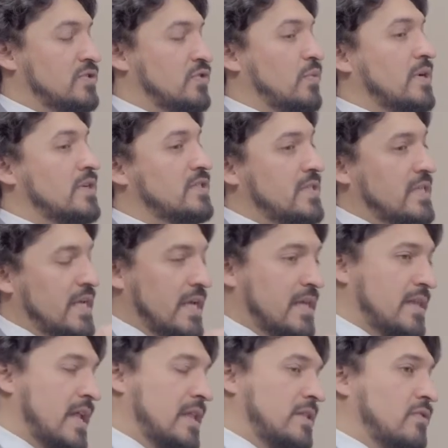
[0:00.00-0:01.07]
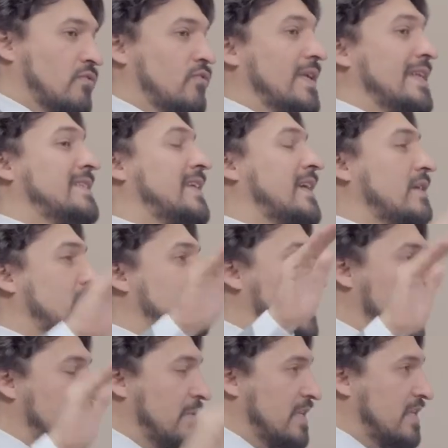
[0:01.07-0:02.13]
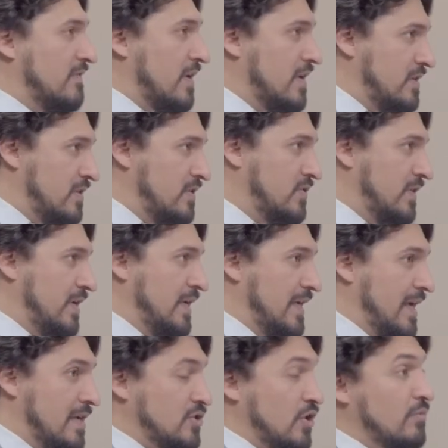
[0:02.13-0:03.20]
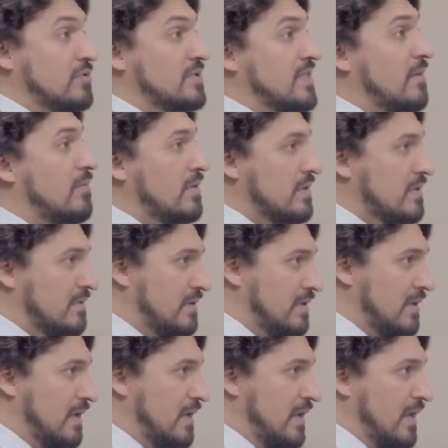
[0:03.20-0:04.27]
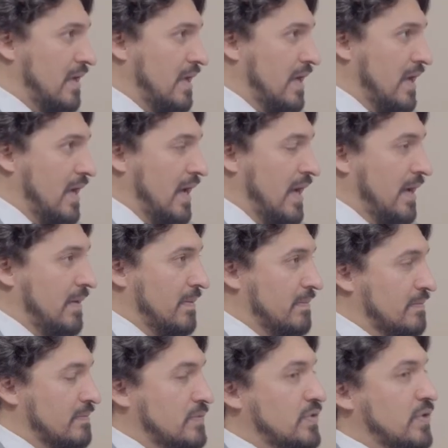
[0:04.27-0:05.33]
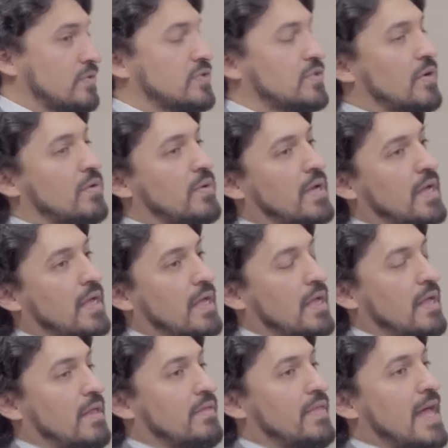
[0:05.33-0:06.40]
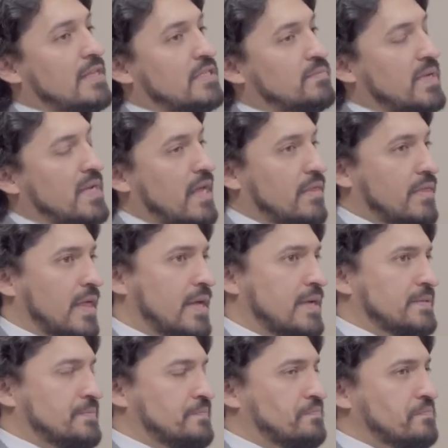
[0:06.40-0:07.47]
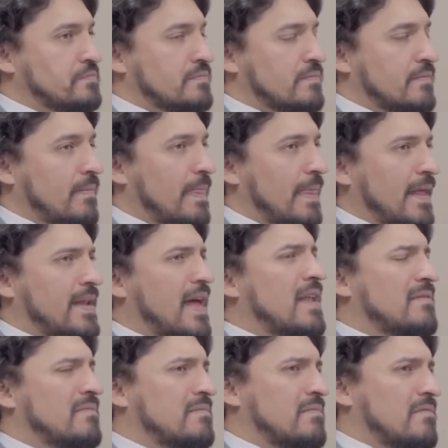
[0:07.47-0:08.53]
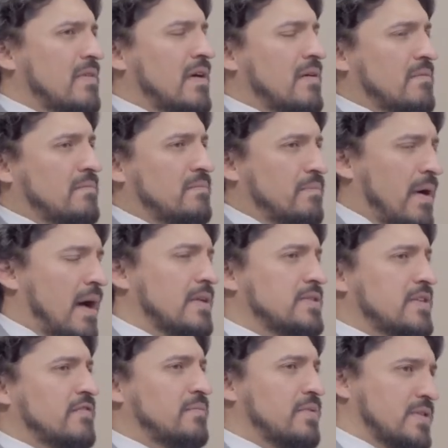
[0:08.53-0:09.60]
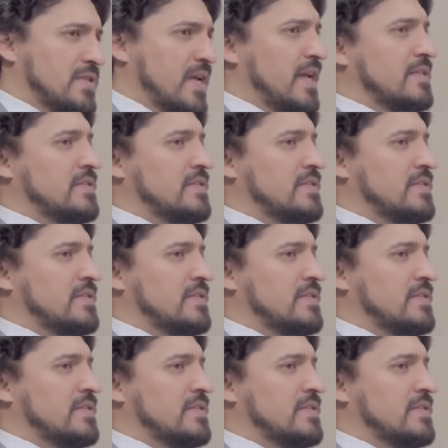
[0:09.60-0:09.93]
so we're seeing that the retail segment of our industry has almost doubled. Mm. Interesting. Um, so so that's been I think not positive per se.